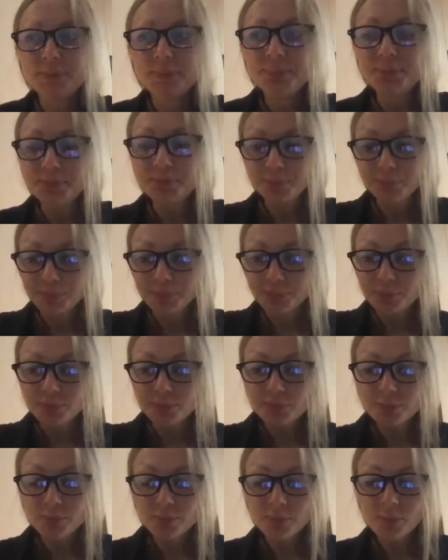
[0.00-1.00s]

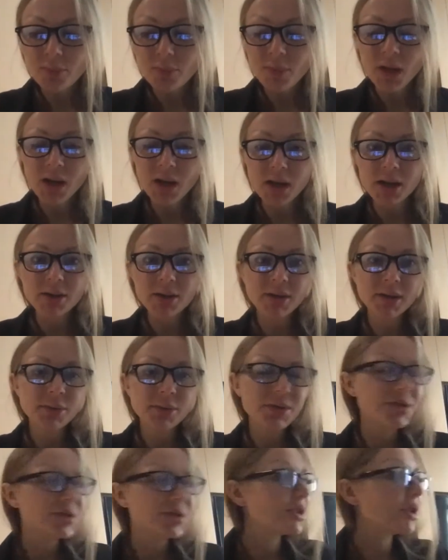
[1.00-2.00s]
uh, that
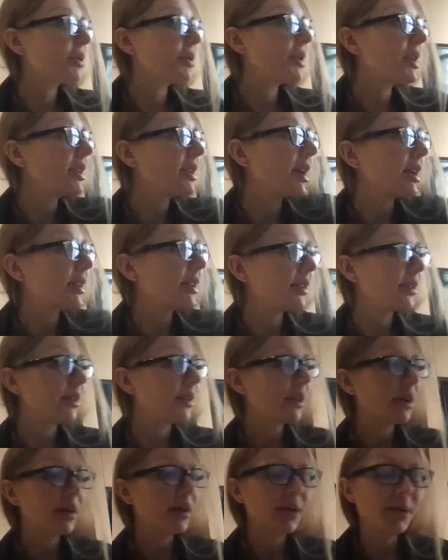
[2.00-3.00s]
was showing that
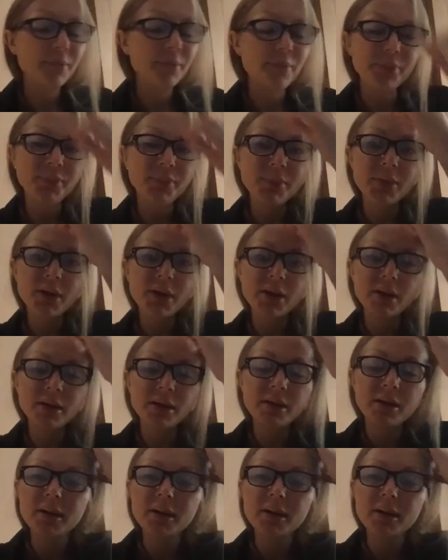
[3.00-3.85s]
um, uh,